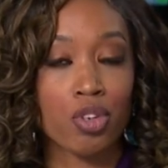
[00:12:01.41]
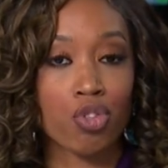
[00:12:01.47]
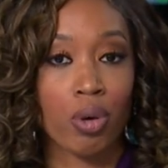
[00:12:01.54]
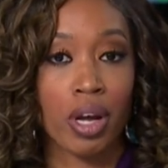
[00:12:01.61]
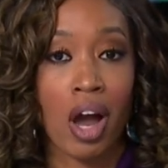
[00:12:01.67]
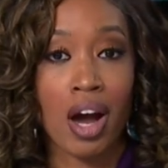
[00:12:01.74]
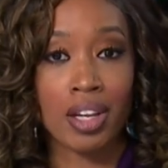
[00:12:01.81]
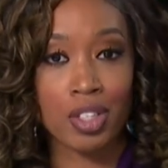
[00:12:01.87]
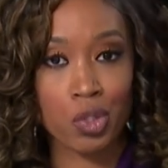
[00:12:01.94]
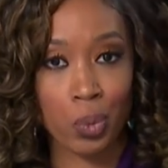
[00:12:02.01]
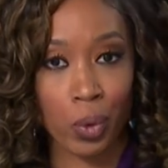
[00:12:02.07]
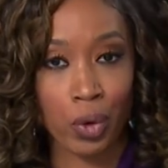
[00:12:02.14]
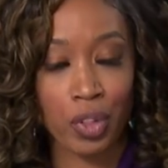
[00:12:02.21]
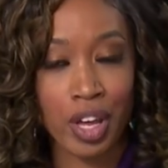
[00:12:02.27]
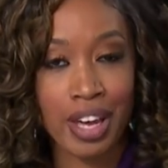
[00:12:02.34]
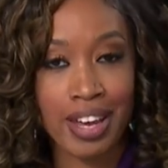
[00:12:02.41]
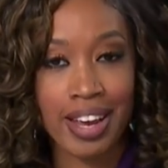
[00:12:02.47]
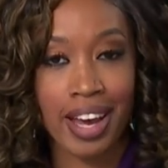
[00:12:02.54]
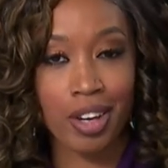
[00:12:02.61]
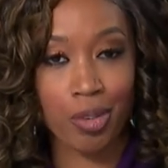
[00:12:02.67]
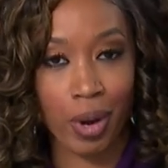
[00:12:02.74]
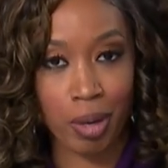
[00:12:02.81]
Trey Hollingsworth
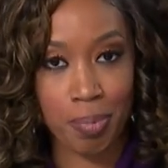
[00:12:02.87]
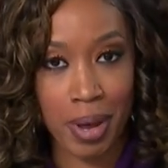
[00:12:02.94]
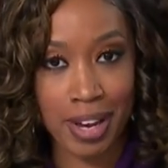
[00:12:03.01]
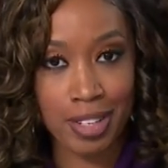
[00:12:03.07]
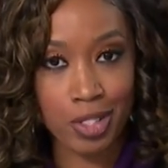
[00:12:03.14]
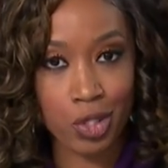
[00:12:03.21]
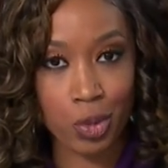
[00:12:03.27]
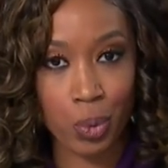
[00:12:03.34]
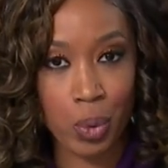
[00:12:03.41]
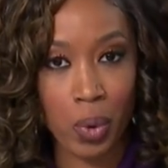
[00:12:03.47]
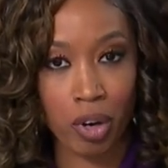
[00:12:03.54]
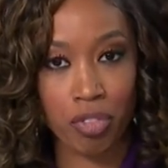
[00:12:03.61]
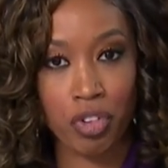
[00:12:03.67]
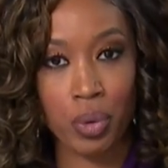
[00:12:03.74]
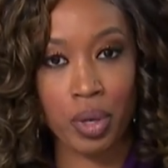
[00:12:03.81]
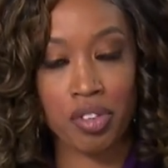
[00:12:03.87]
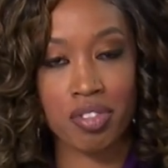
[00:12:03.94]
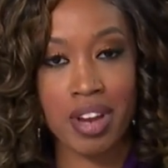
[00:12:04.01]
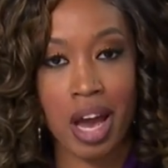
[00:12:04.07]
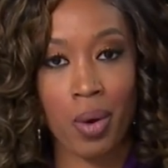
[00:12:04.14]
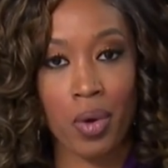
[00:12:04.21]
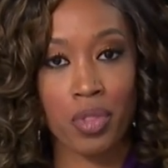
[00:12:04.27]
and Greg Pence. We want to focus
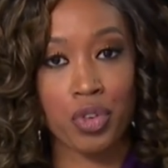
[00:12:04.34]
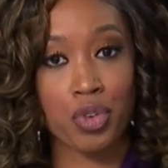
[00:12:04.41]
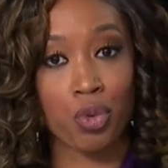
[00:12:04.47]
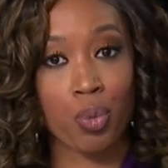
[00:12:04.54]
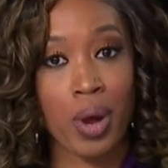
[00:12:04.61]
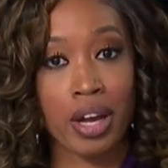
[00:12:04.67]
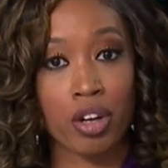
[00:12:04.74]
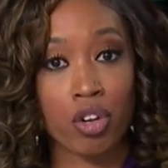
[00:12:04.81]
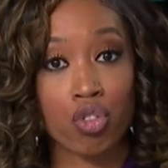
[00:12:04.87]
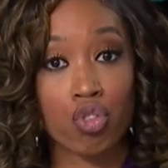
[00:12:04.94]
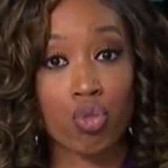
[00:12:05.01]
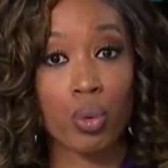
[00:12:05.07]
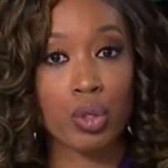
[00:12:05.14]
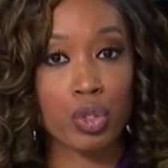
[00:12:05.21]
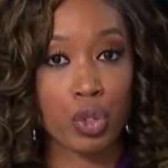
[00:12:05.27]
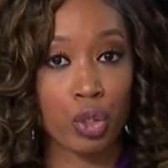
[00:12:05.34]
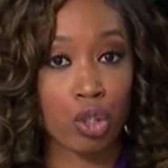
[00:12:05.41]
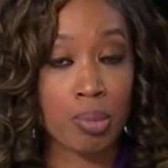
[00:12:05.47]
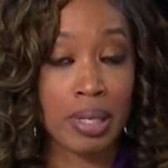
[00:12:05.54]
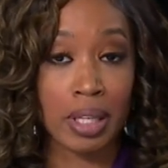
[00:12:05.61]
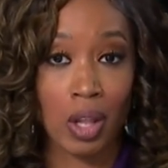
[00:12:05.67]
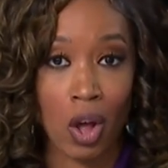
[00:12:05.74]
now on the direct
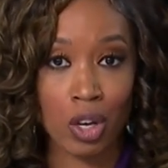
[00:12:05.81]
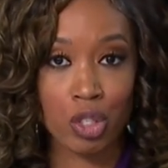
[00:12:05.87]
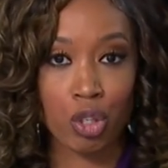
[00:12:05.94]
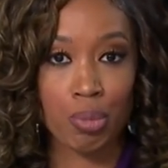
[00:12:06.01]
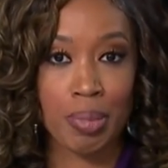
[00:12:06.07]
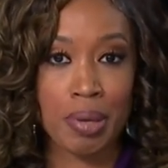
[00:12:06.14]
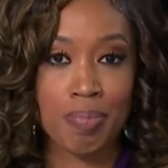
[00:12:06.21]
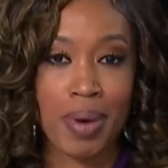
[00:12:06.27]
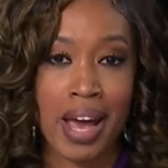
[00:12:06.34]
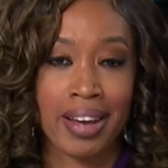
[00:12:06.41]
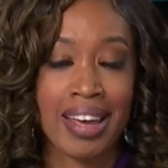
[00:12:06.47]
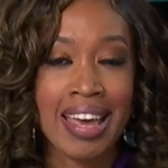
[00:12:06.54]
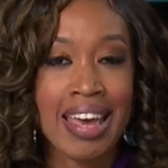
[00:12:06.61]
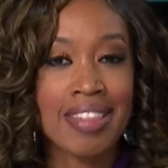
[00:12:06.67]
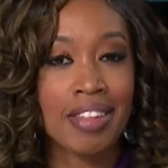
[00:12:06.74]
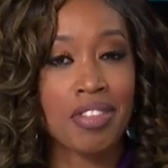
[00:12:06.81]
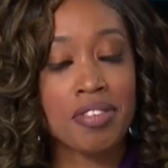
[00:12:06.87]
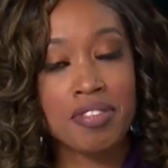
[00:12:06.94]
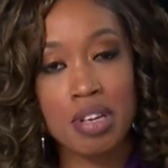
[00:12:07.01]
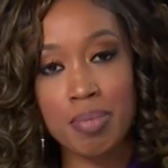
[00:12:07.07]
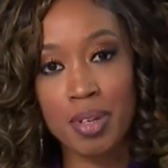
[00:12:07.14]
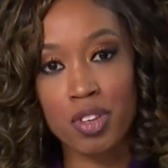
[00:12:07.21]
short-term and long-term impact that the
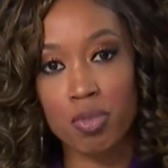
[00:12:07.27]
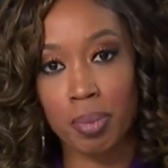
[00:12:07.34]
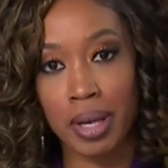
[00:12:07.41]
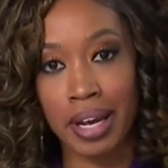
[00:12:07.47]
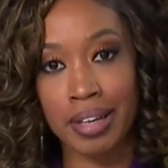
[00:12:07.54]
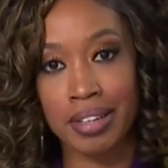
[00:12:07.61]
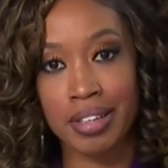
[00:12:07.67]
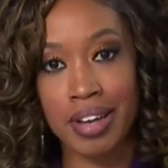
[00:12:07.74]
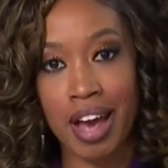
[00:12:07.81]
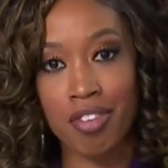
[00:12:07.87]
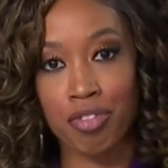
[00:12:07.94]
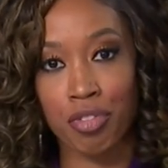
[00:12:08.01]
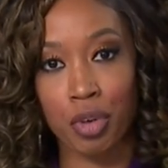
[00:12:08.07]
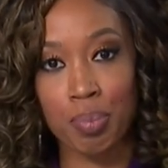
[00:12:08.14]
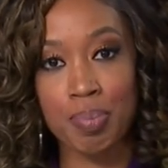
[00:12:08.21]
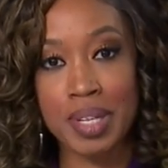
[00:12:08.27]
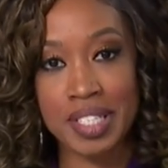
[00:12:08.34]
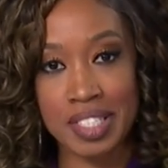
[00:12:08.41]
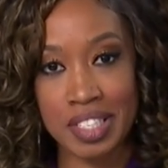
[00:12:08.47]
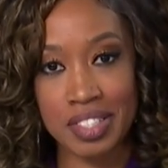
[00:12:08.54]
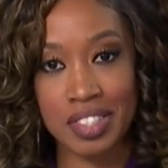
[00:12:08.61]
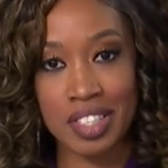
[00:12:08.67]
stimulus plan could have for
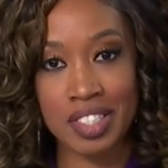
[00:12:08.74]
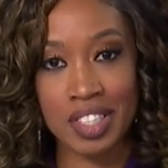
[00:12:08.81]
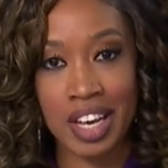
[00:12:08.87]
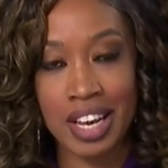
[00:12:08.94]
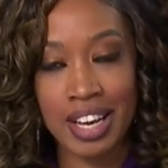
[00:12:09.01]
businesses.